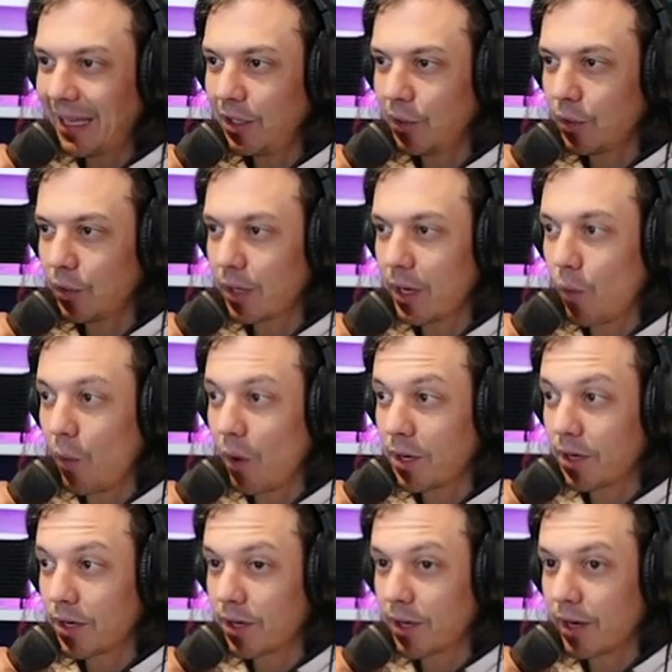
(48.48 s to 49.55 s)
or a
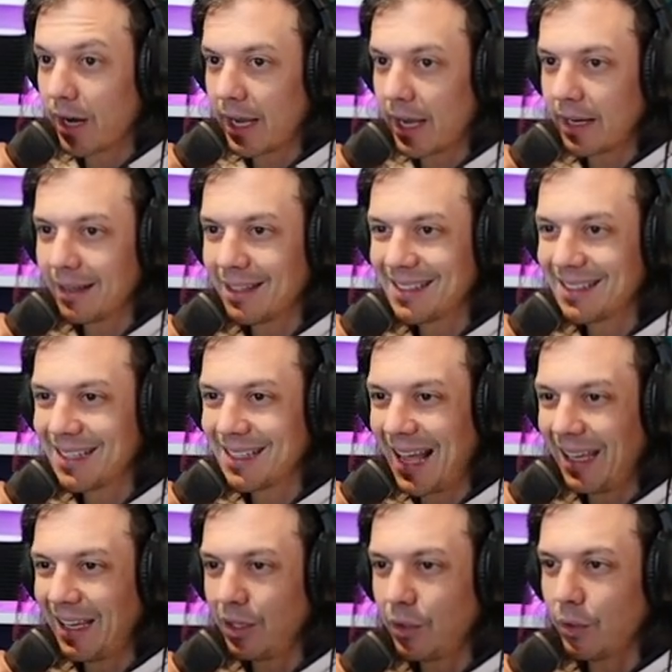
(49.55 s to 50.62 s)
wonder, and the
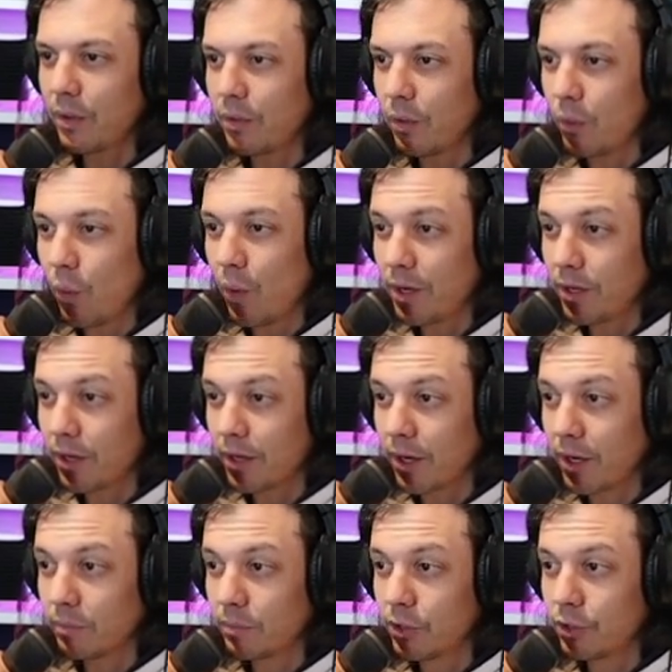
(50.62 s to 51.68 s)
sign or the wonder
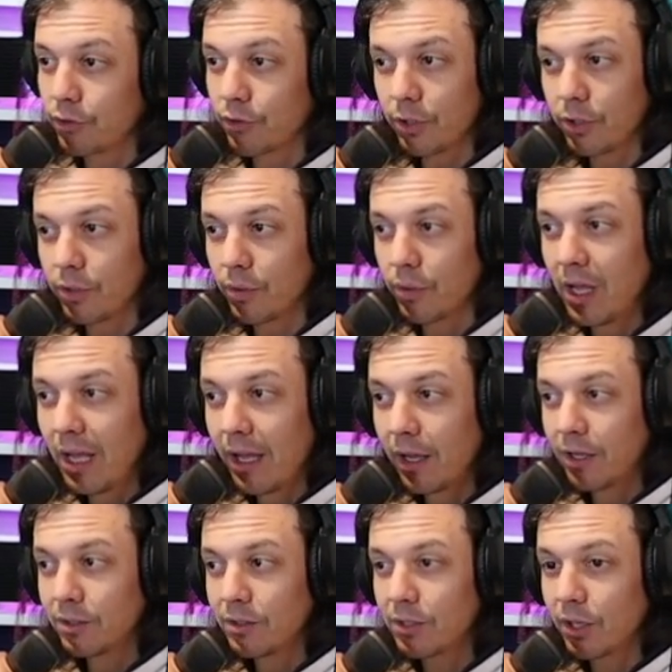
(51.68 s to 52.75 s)
comes true,
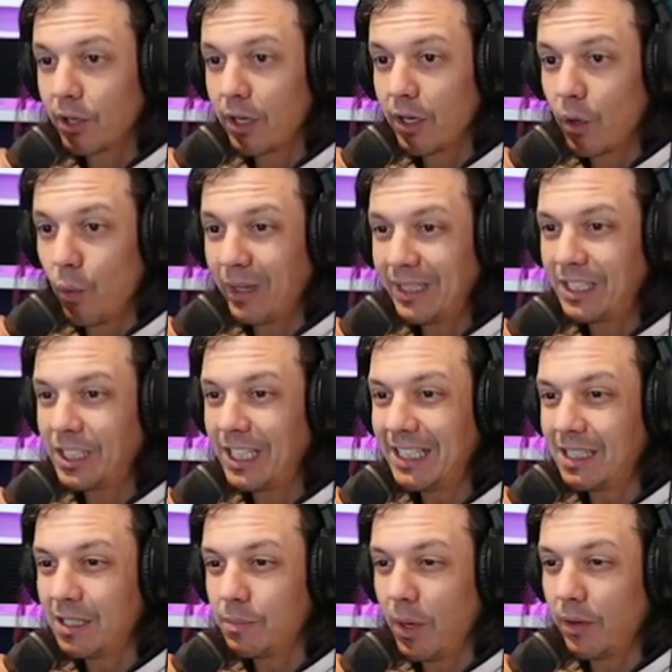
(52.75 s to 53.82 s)
concerning which he
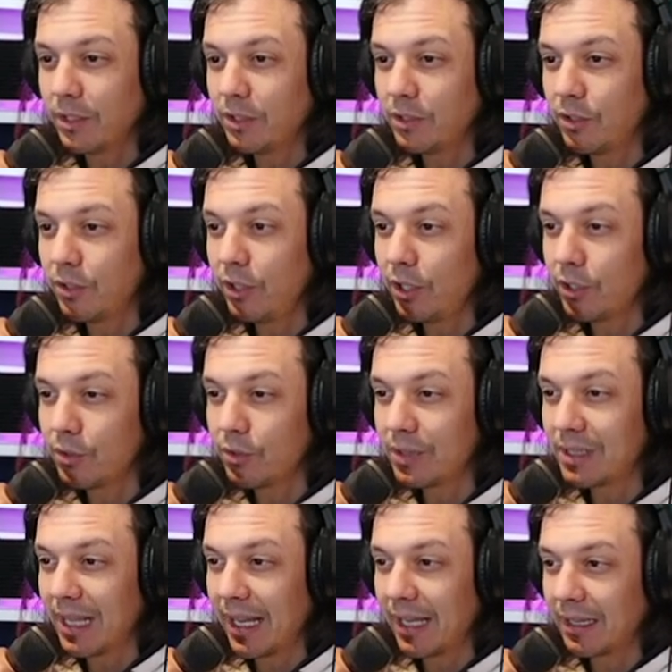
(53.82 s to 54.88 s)
spoken to you,
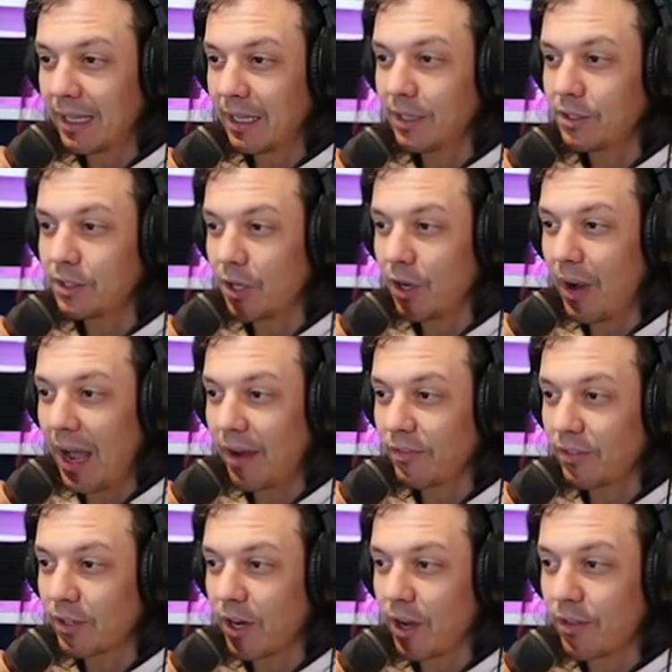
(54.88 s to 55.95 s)
saying, let us go
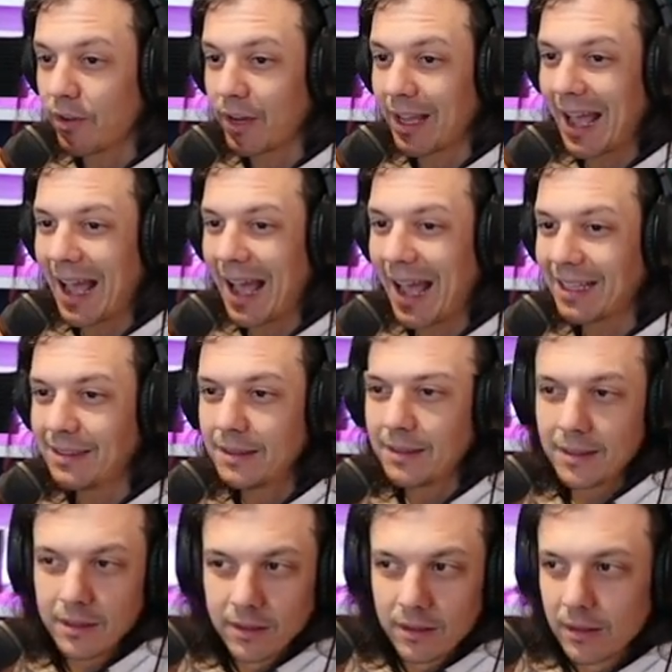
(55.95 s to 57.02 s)
after other gods.
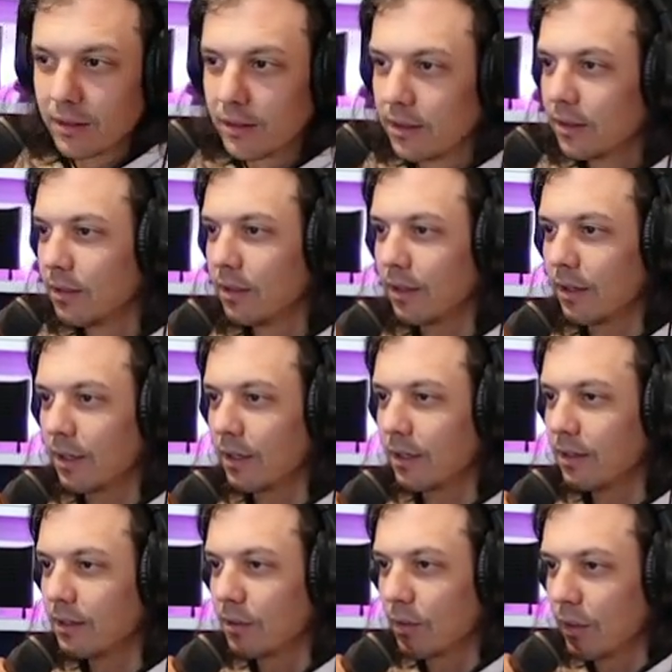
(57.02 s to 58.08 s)
Hold on.
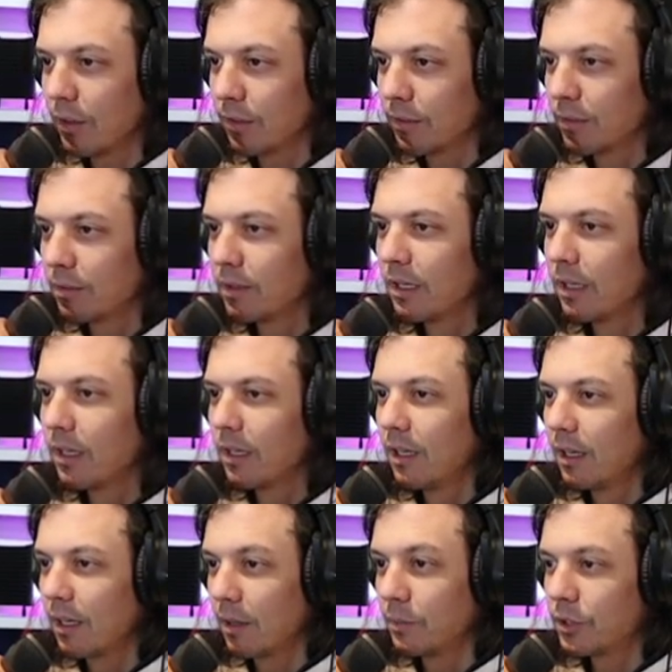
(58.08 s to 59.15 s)
This, whoa.
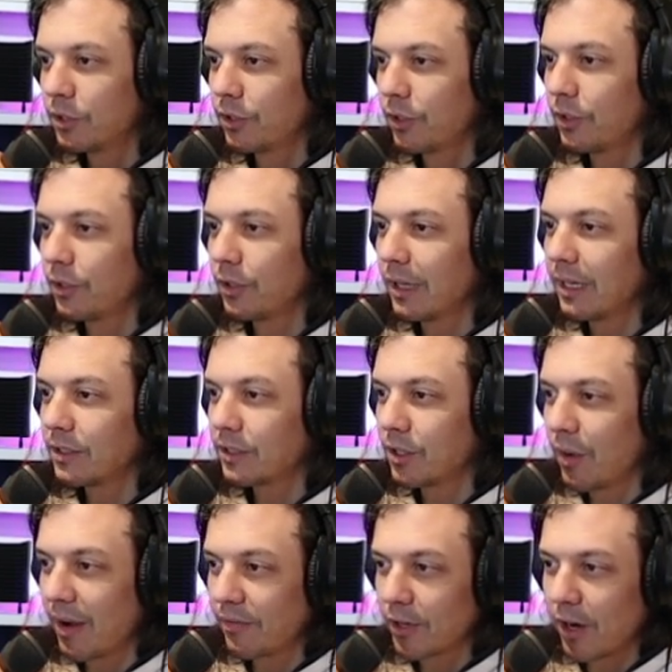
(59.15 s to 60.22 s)
Comes true, let us
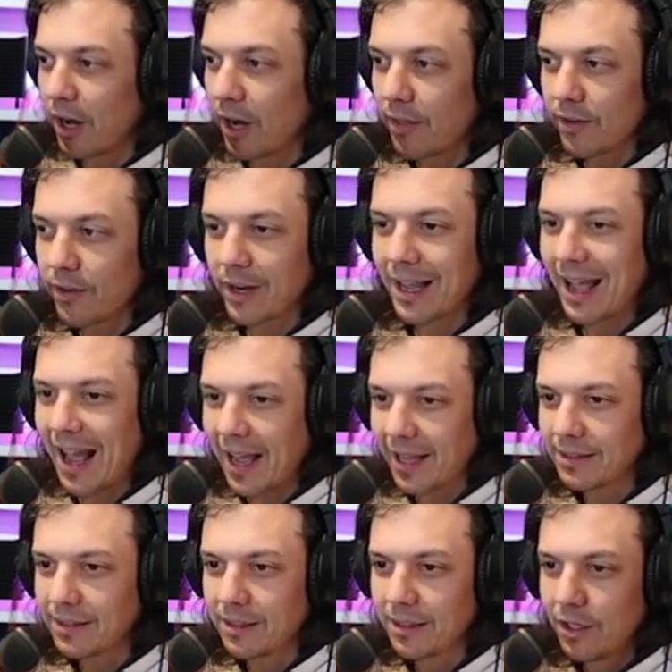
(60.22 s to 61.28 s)
go after other
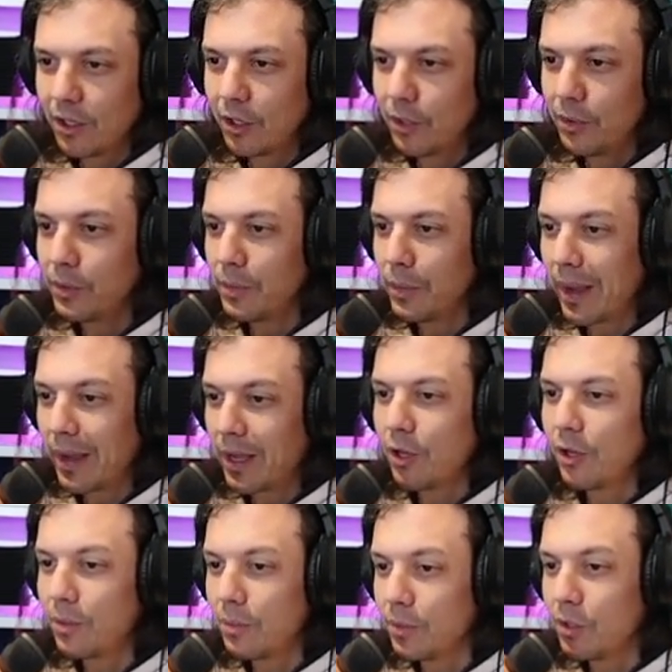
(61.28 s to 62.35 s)
gods, whom you,
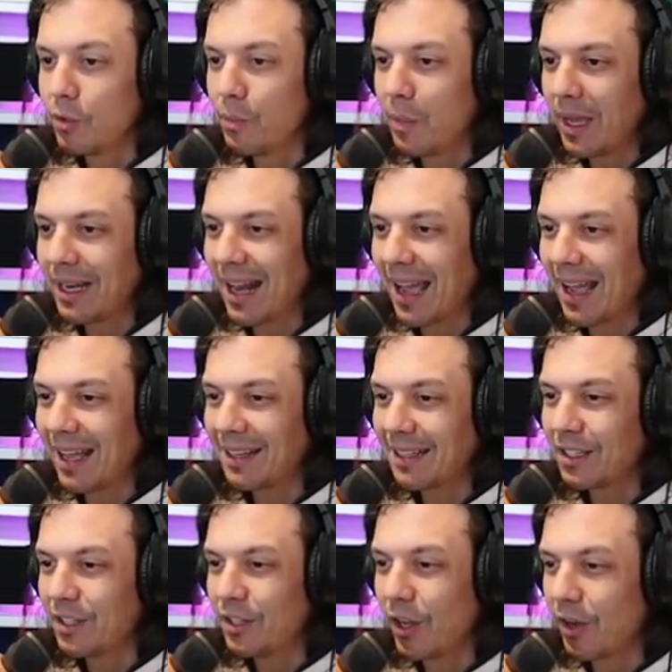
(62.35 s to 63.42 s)
whom you may not
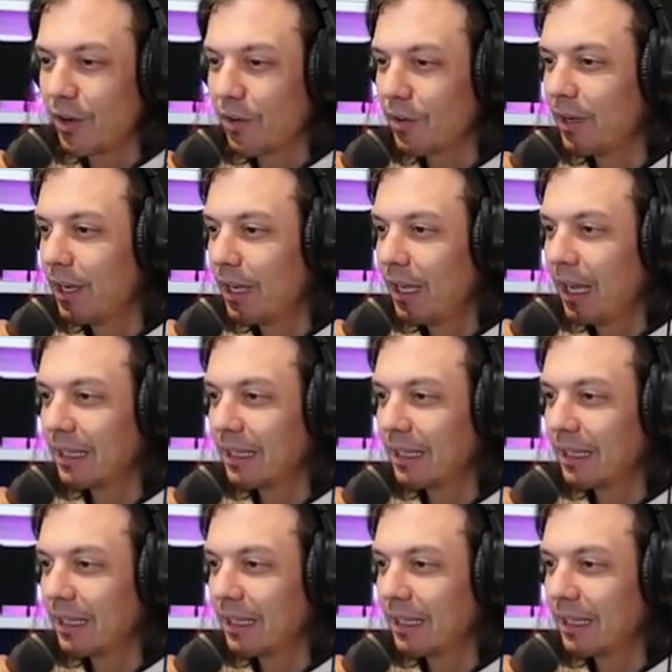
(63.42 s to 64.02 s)
know, and